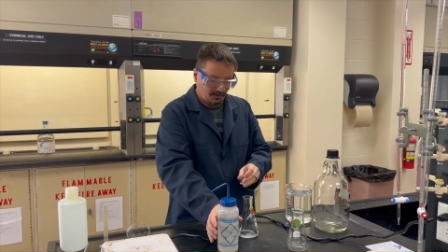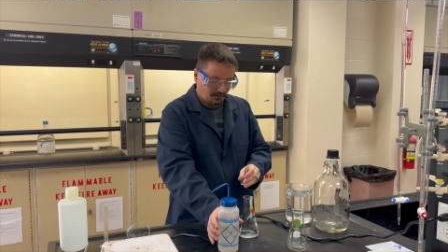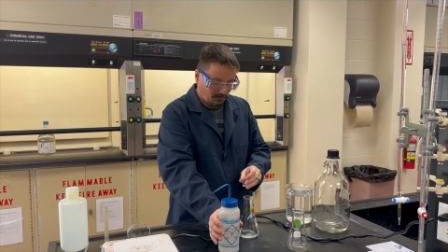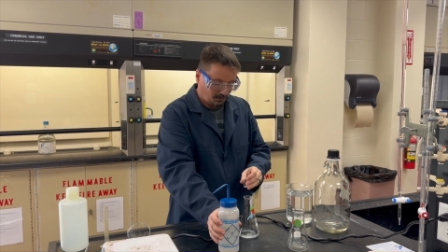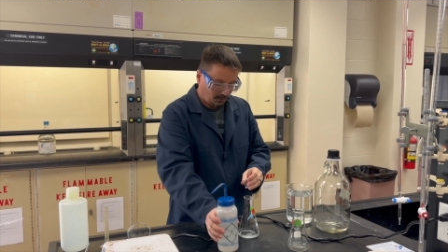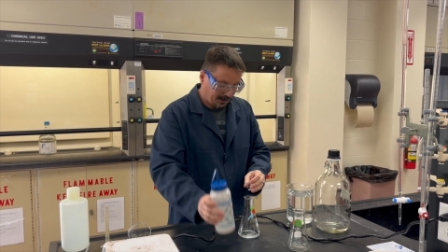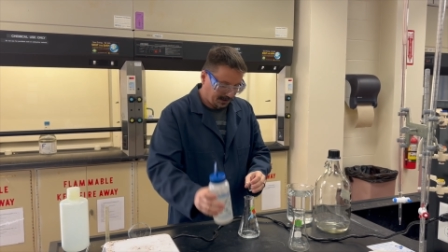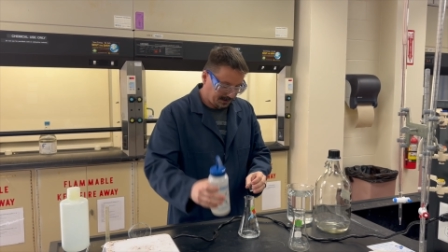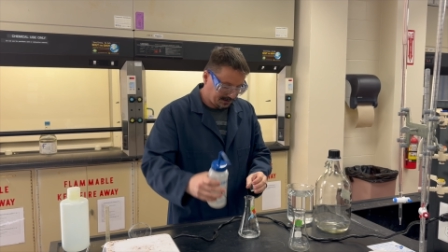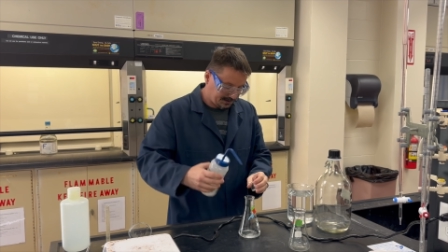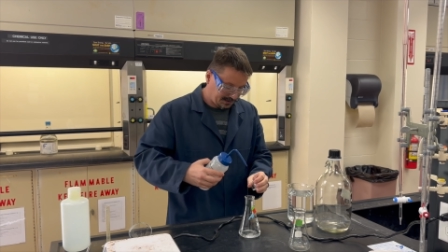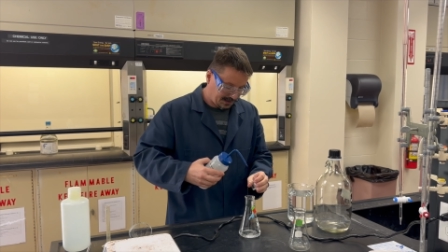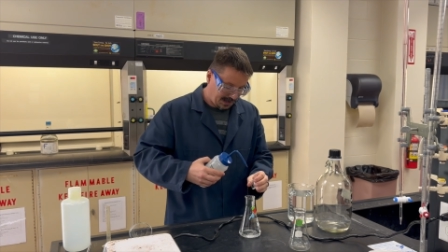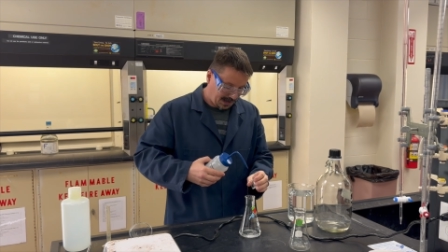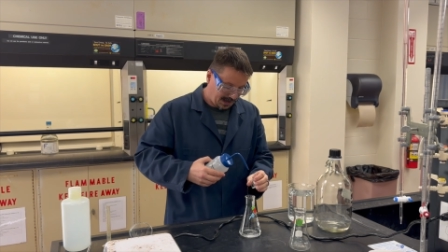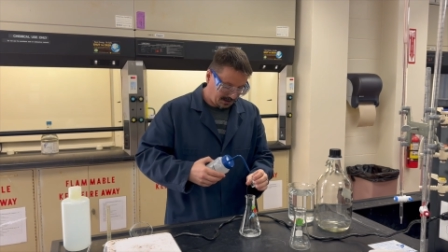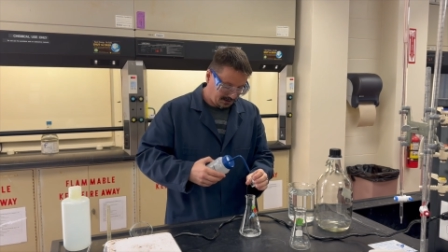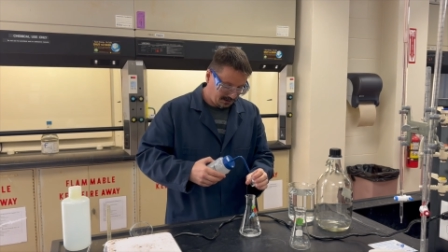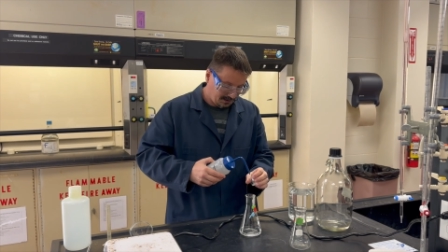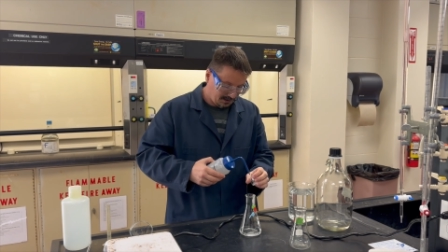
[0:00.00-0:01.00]
Rinse
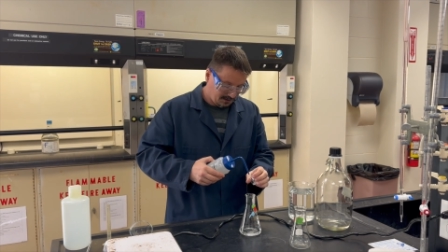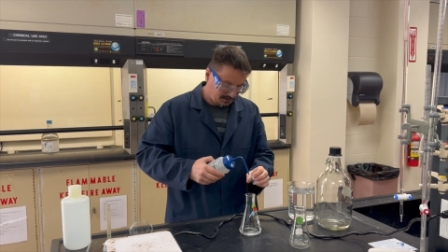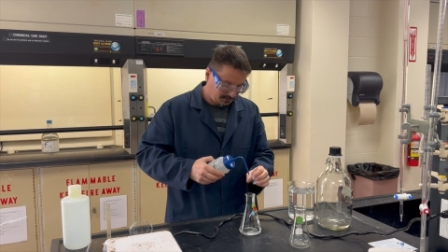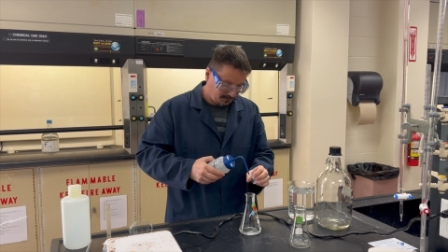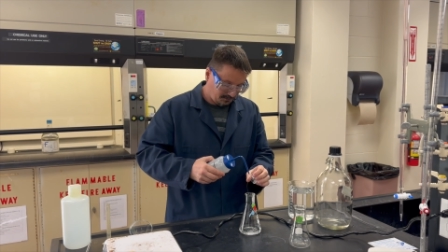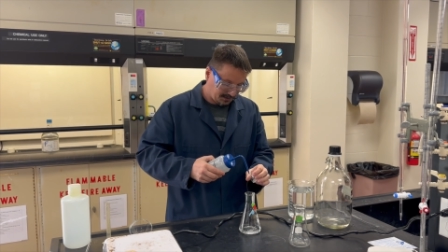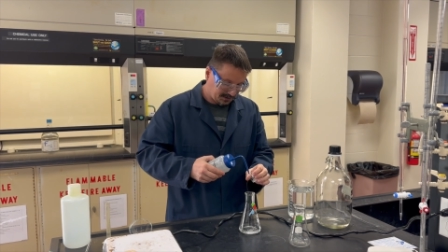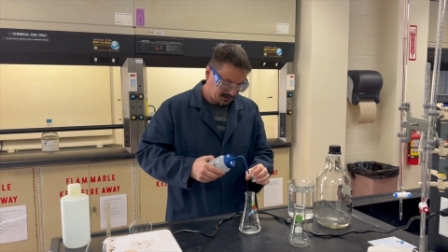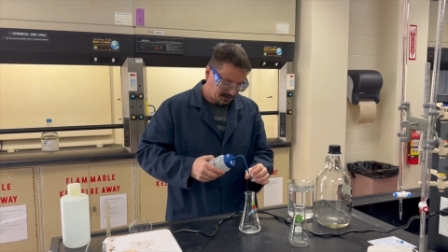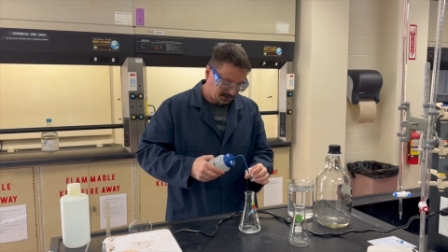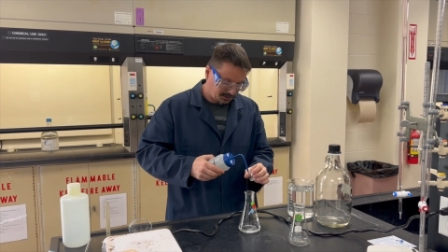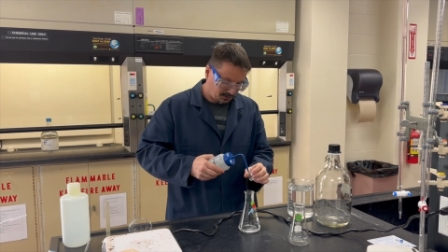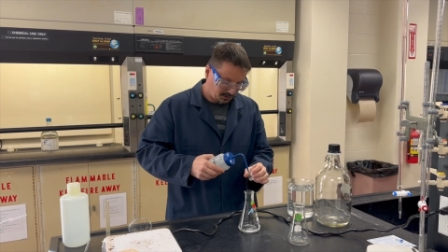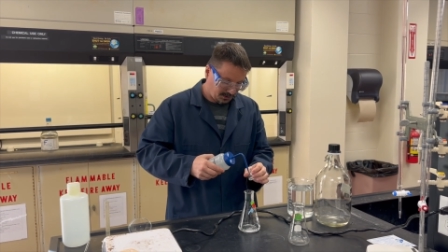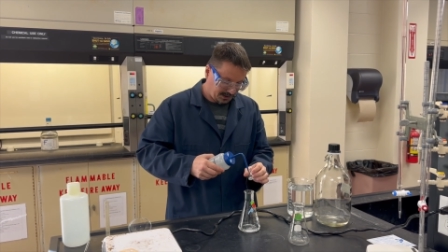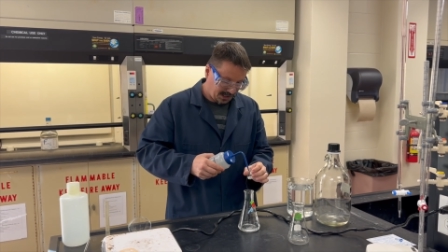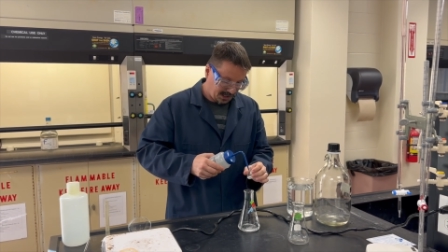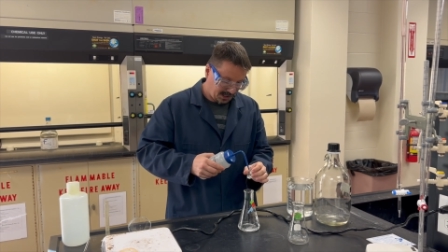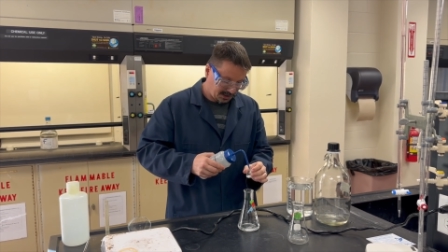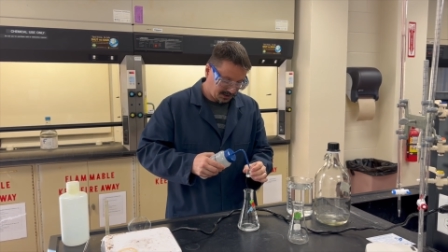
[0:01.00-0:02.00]
that residual
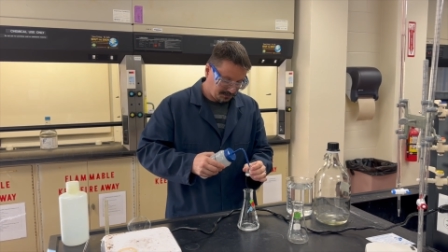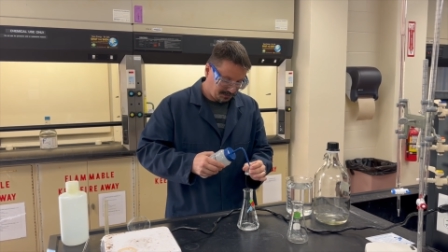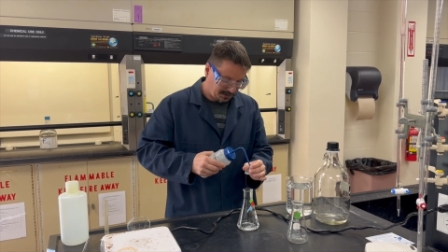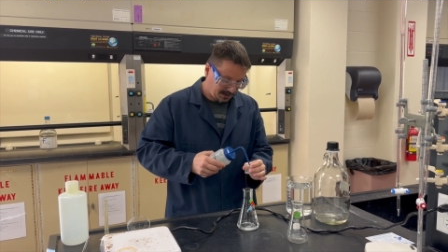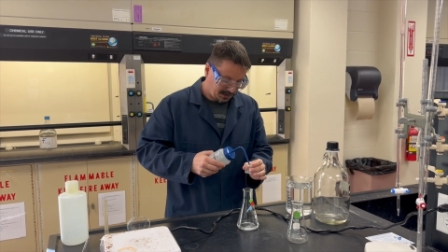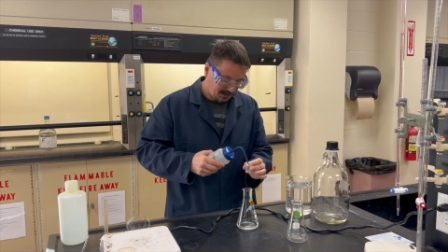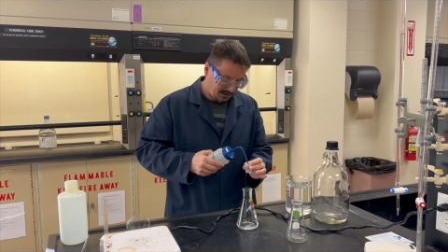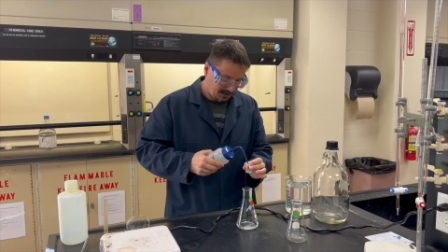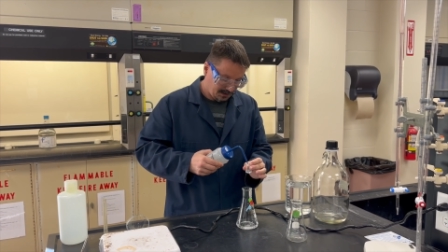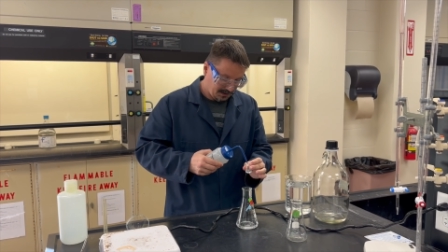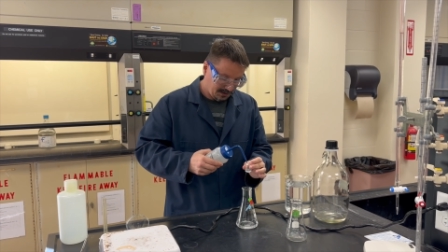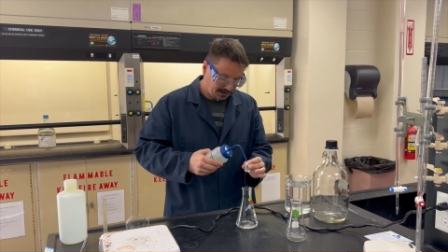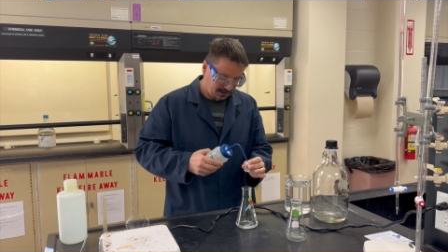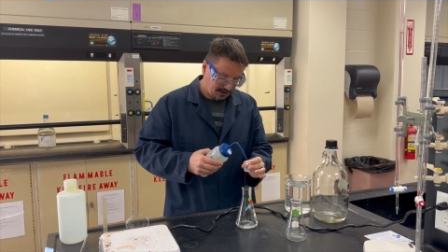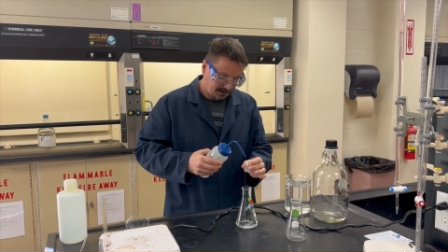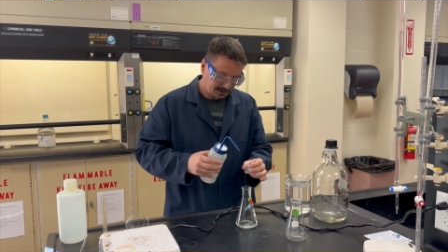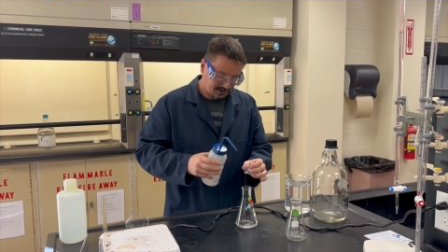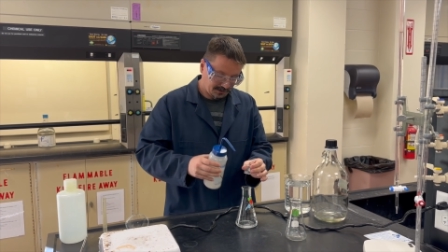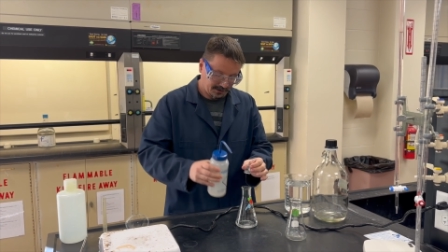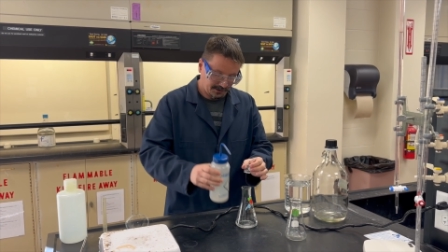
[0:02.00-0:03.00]
KHP
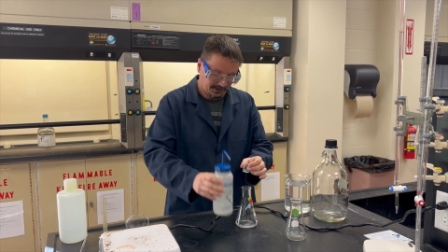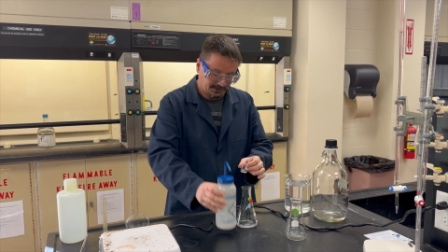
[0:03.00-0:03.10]
into there.